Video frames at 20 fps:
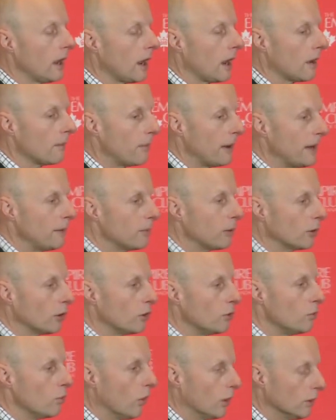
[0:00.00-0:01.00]
uh, people
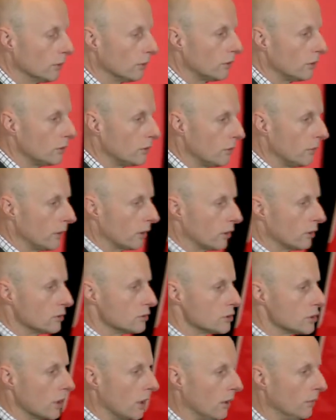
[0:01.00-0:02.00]
who want to do a
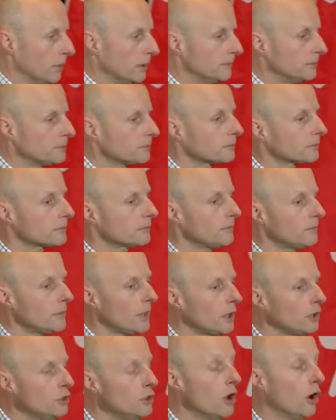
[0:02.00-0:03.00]
good job
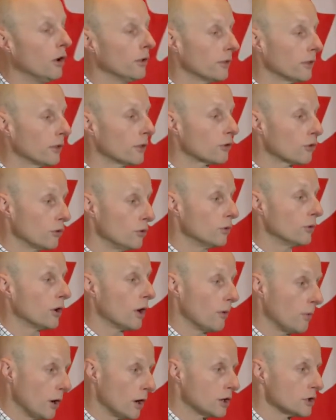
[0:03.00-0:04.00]
not through
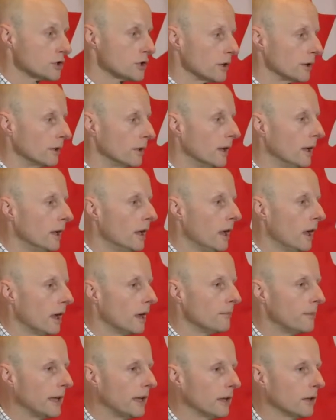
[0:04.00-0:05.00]
coercion,
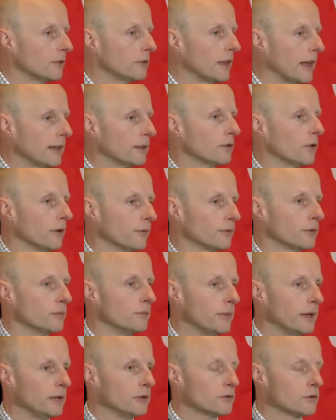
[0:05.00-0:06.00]
uh, because that's
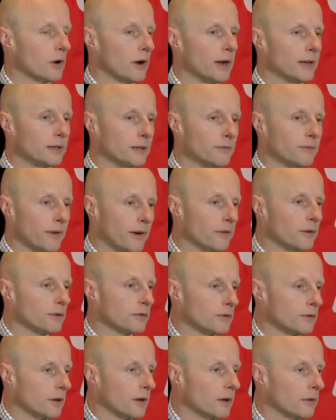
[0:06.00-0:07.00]
often been tried in
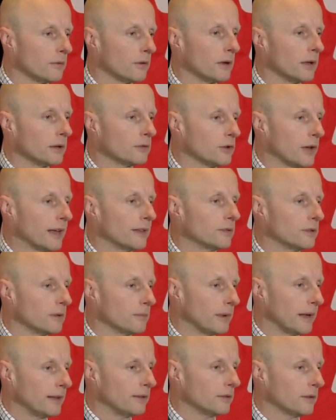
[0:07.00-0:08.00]
various uh, transit
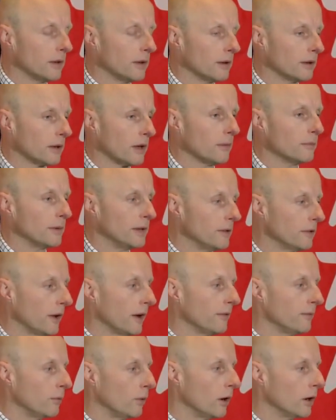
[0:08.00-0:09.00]
place uh, companies
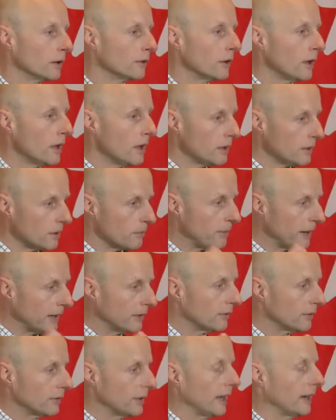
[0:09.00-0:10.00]
I've worked, the
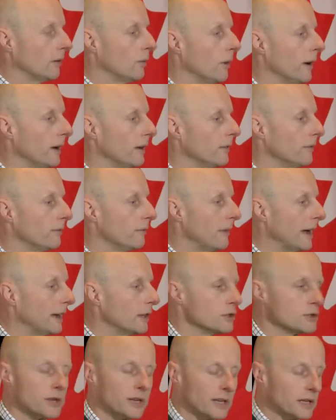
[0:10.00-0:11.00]
big stick way of
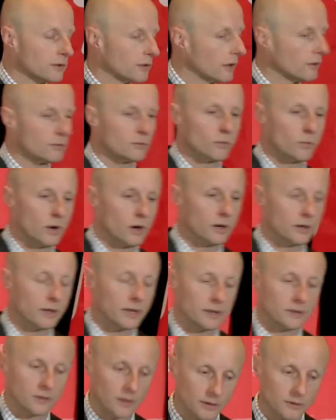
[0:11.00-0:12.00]
managing. It doesn't work,
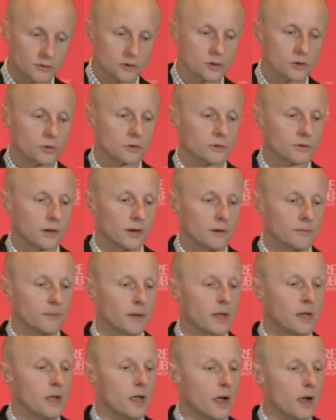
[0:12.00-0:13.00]
it does short term,
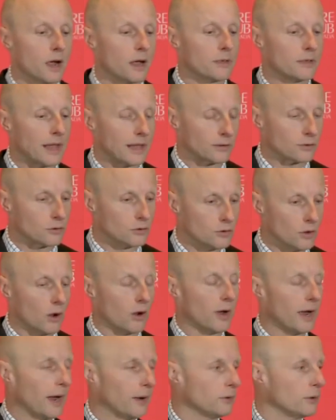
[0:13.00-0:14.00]
uh, that's
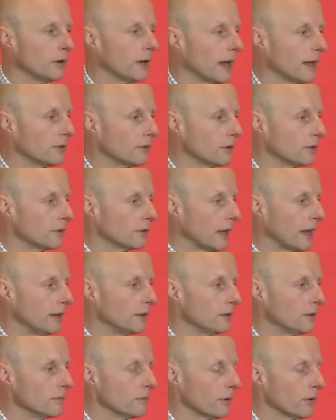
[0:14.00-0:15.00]
not how you get
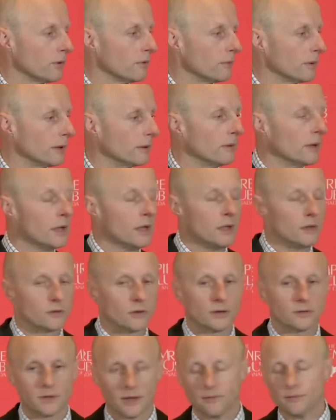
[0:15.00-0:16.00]
sustained improvement.
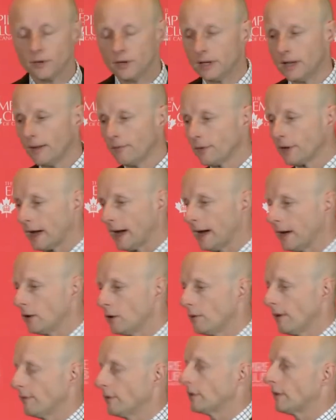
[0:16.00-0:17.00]
So I definitely advocate
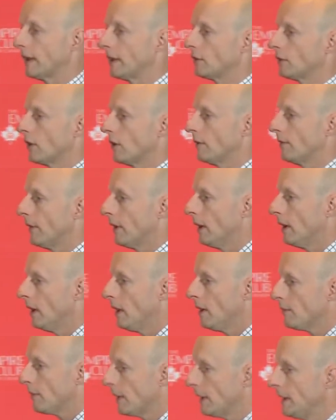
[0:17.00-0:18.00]
whoever takes over,
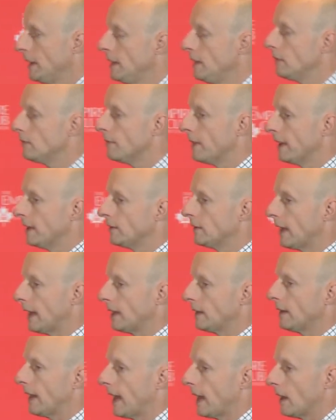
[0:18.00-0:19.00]
please
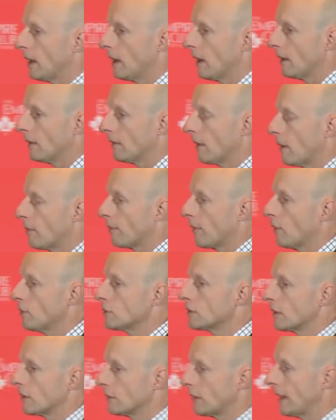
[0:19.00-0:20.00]
maintain that uh,
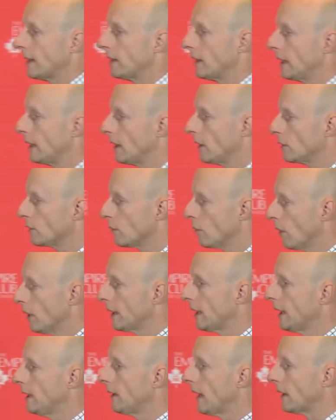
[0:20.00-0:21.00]
approach because I think it's
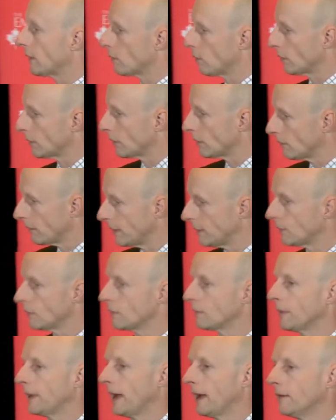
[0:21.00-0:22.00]
working. That's one of the
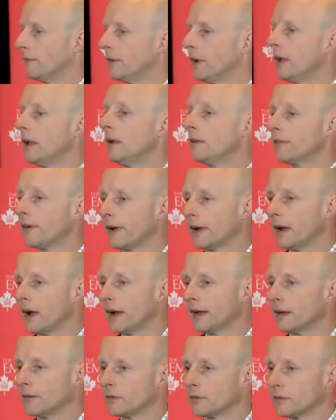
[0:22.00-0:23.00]
reasons we have very
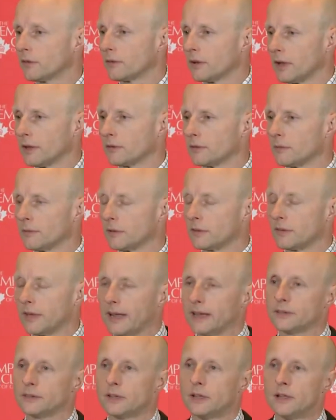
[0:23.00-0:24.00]
high levels of customer
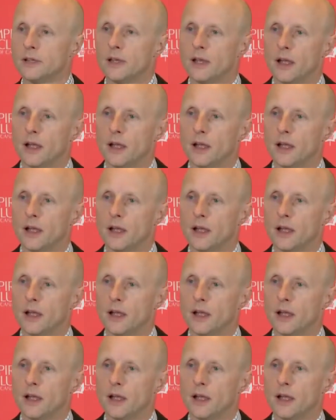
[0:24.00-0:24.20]
sat.